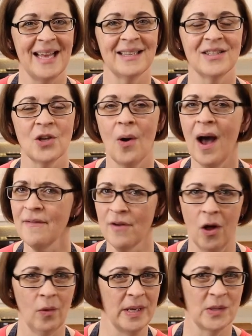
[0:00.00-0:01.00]
And so I've
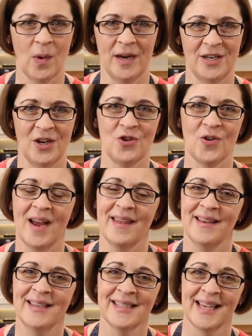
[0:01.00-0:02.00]
always wanted to try
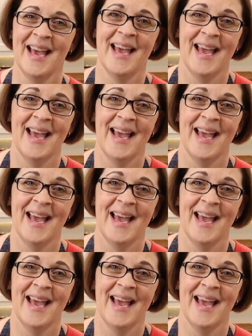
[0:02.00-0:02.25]
this.